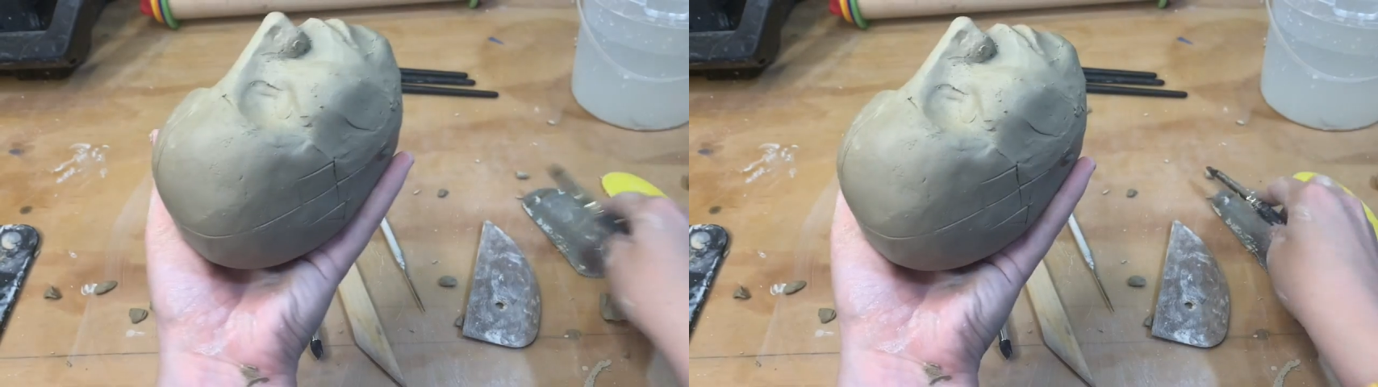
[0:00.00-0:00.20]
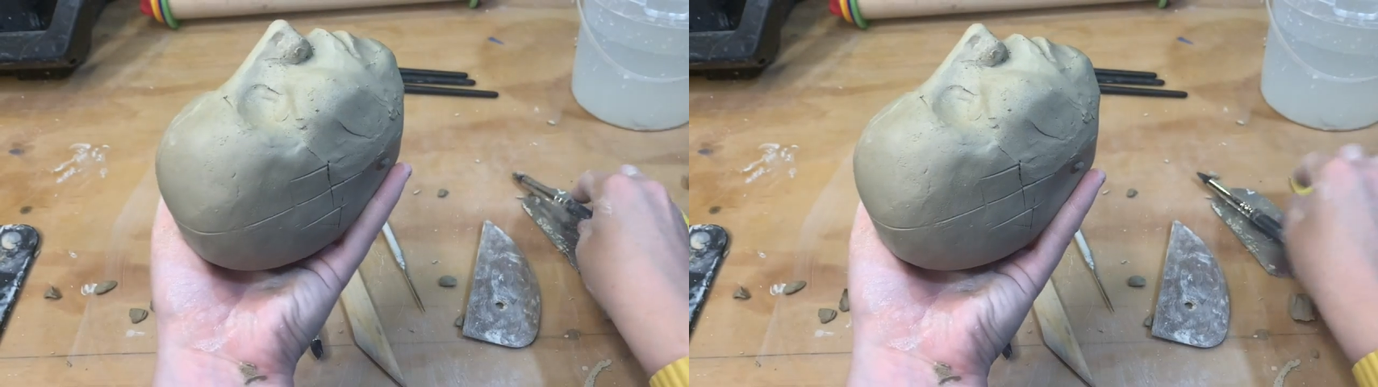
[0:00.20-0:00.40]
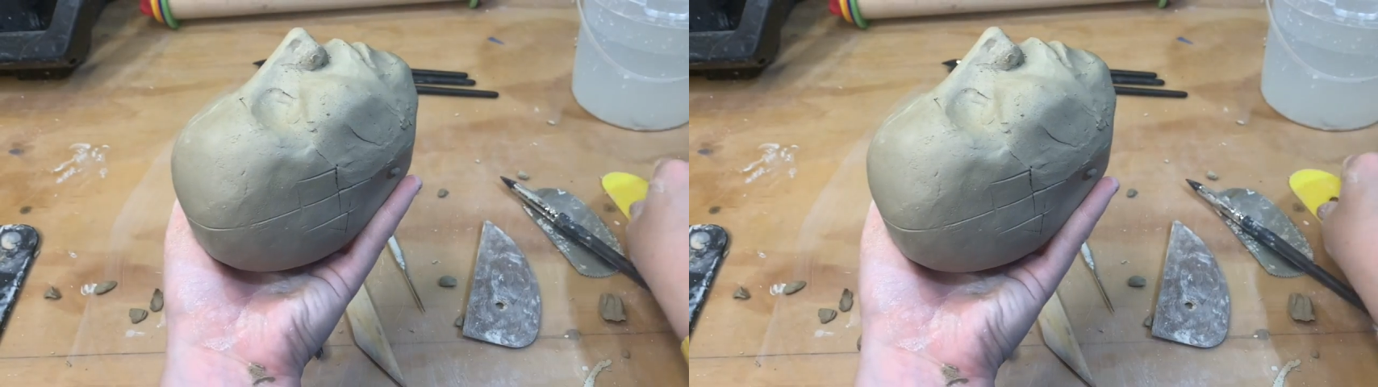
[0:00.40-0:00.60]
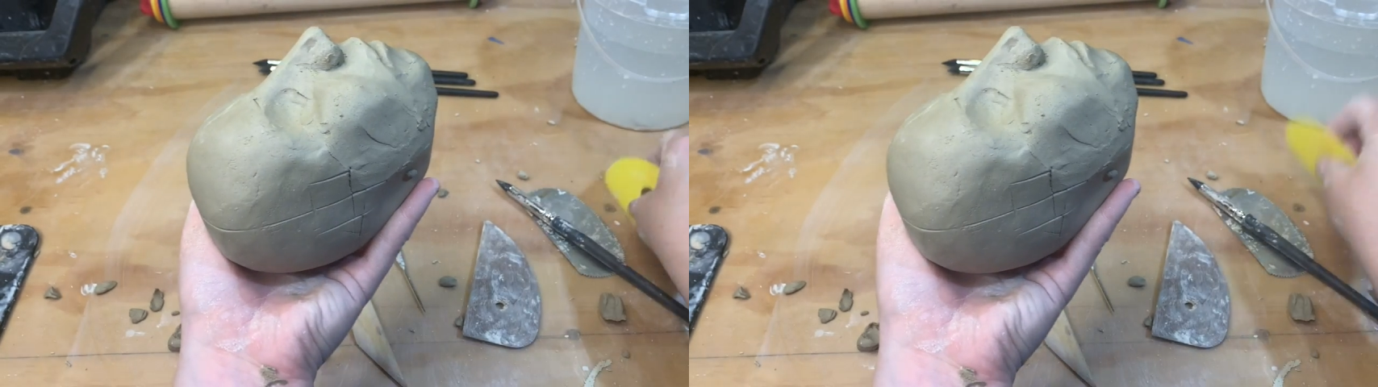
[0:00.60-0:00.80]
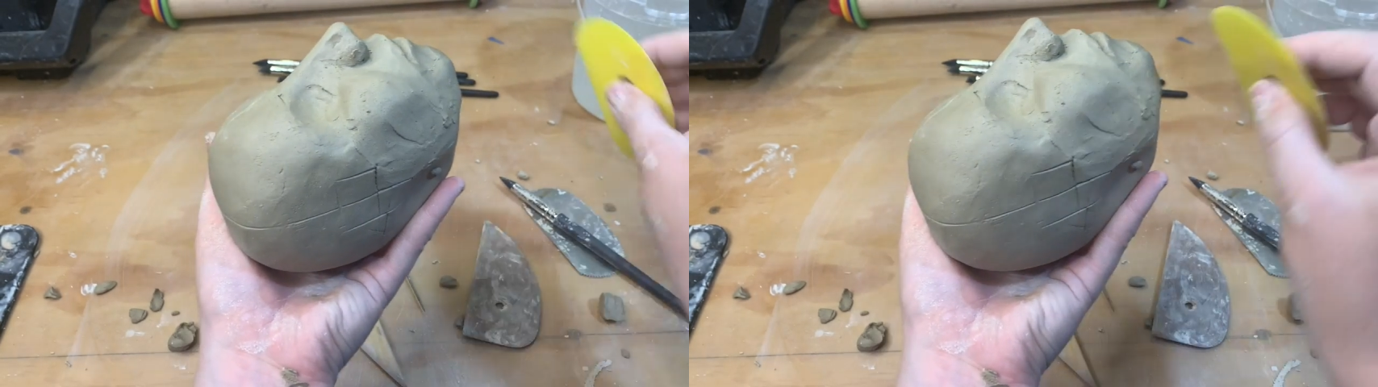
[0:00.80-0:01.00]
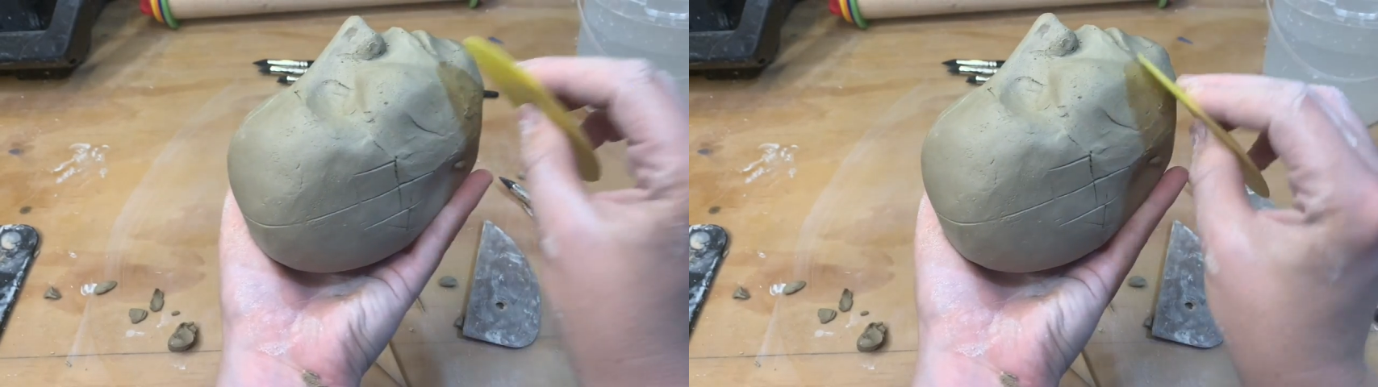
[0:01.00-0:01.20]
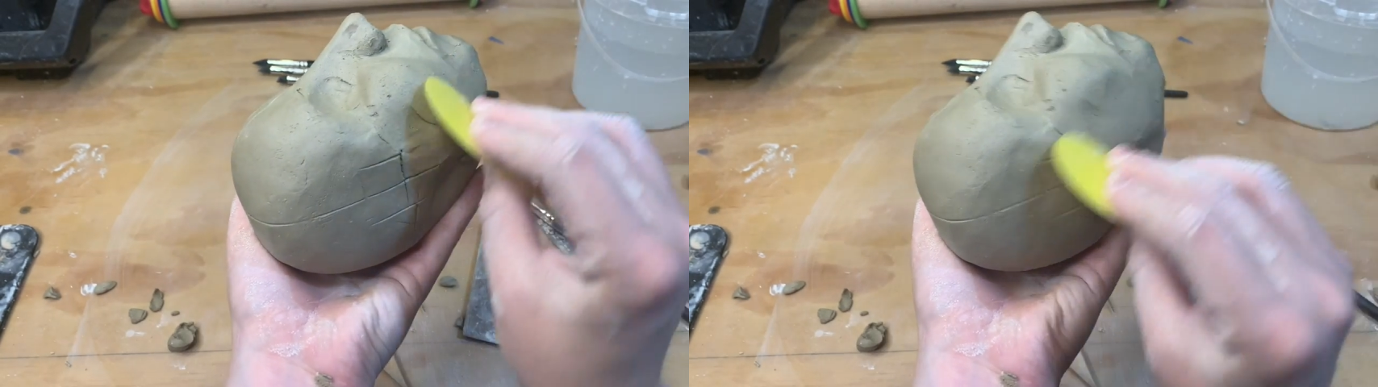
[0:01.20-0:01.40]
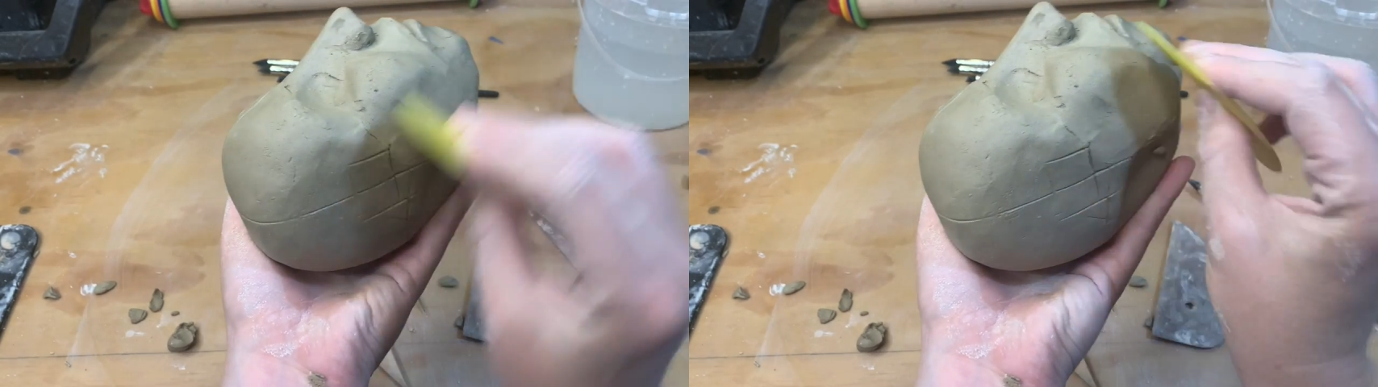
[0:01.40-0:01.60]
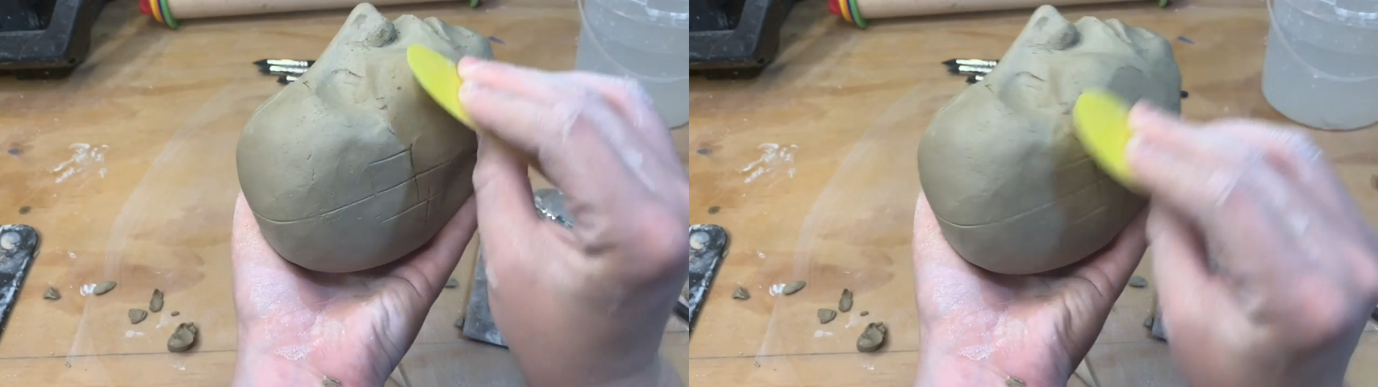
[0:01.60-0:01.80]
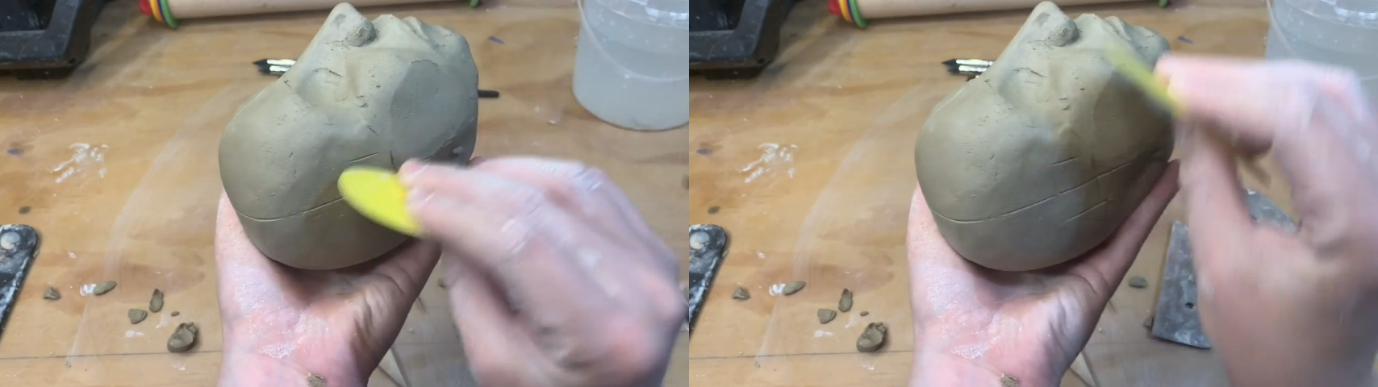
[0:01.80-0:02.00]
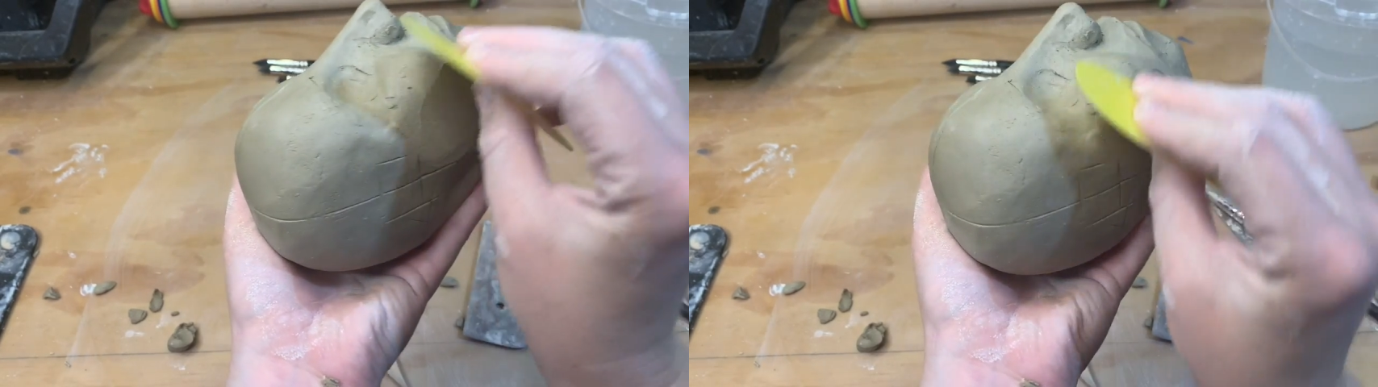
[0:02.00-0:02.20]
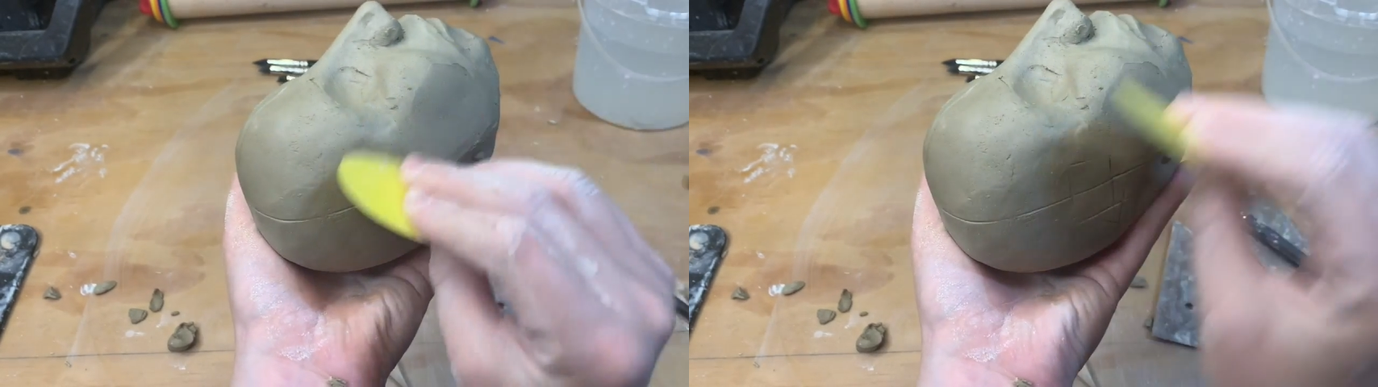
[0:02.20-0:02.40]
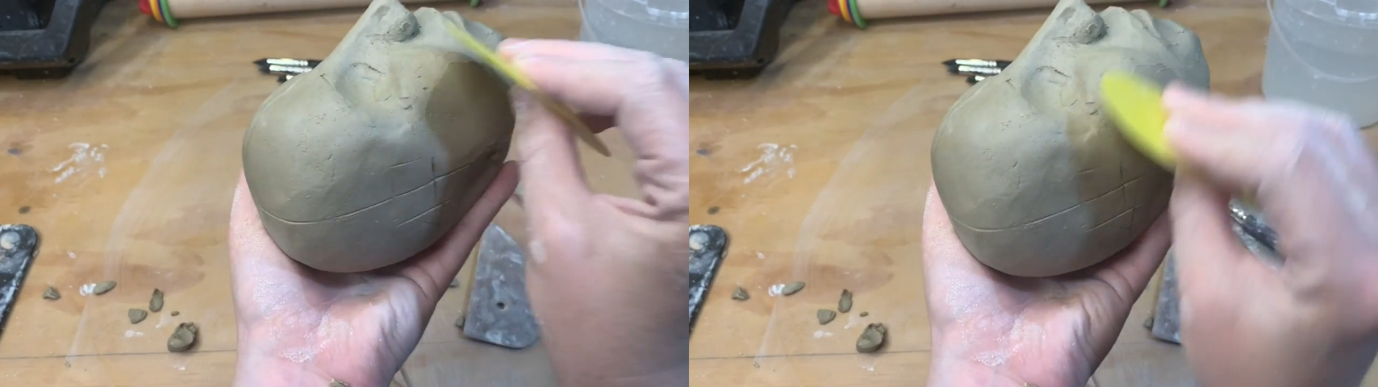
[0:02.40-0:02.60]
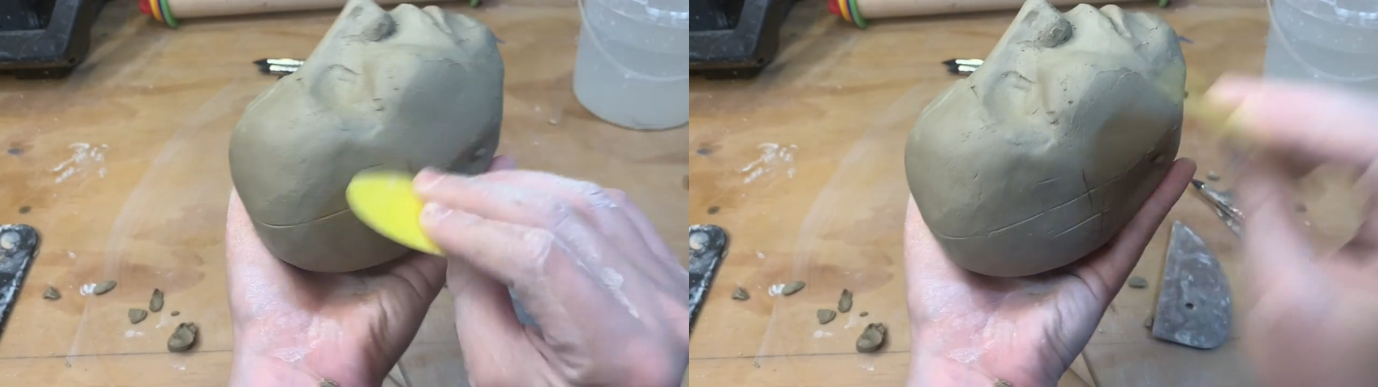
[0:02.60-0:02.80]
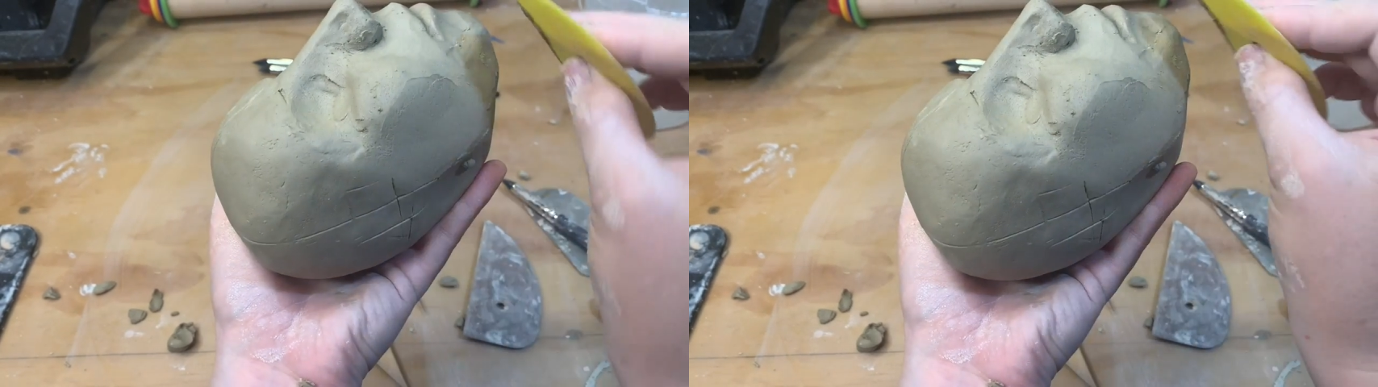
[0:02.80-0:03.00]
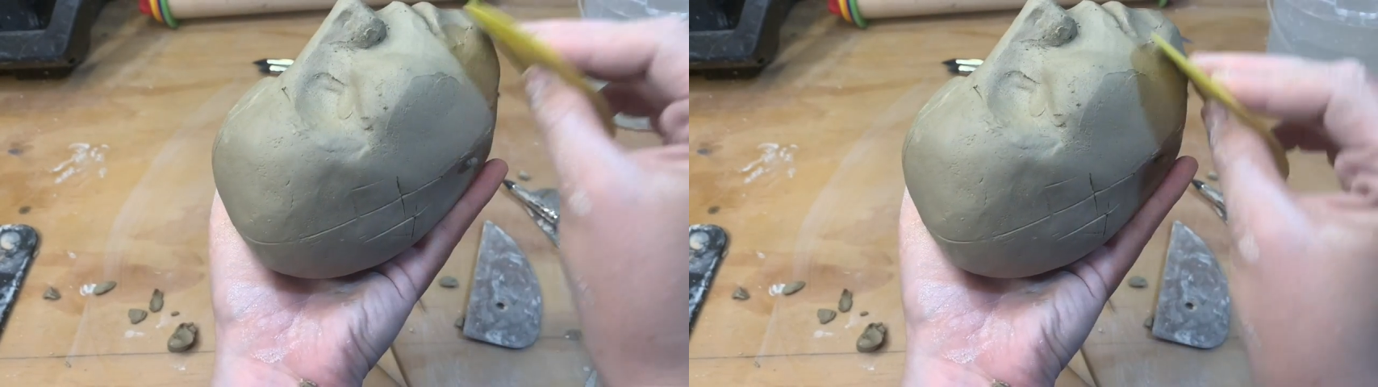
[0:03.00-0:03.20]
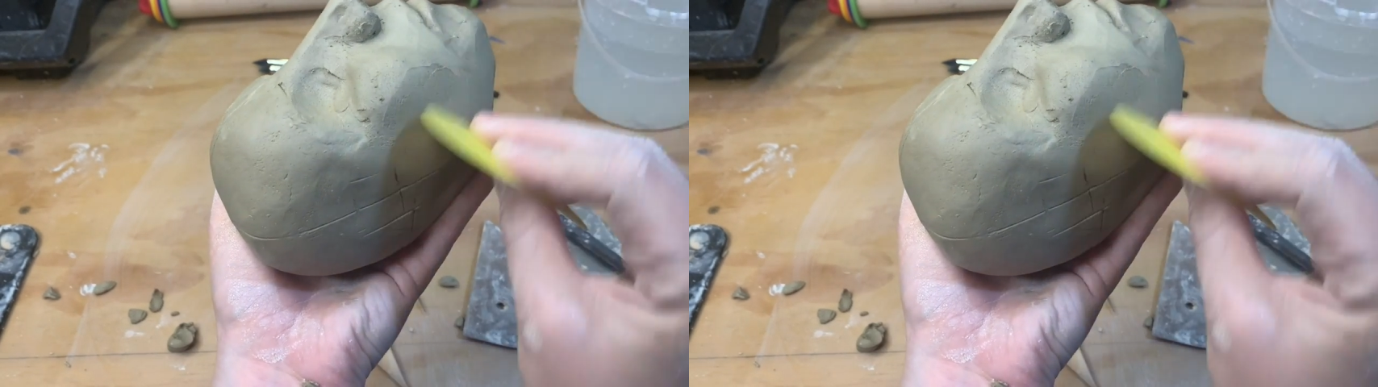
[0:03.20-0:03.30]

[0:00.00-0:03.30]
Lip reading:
Nobody's mouth can be seen.